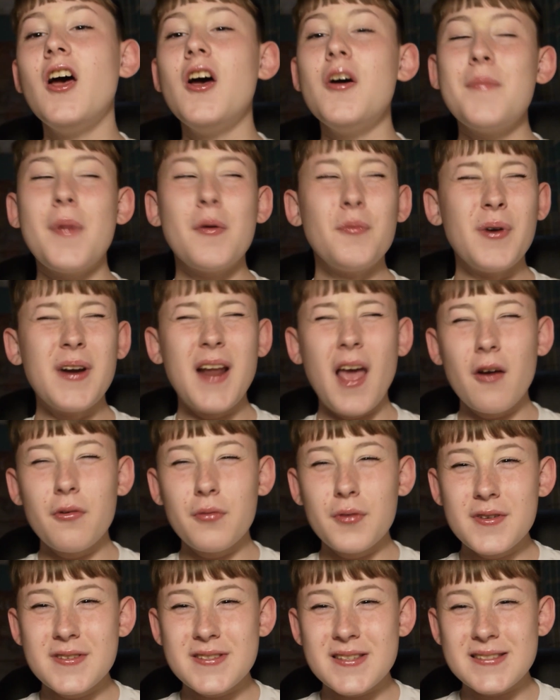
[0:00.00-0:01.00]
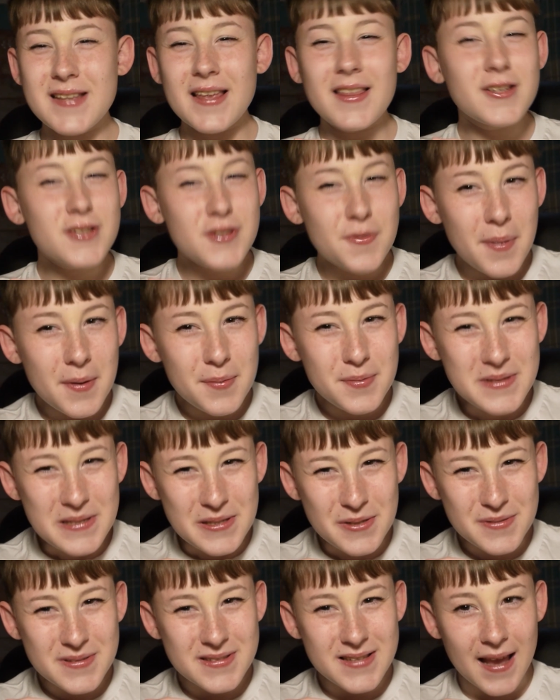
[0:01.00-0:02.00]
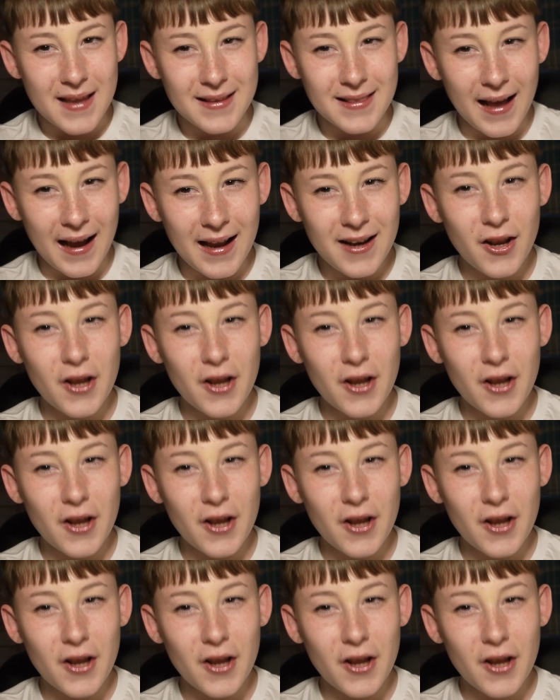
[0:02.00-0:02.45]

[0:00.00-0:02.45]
Remember when everyone used to say that? Do people still say that?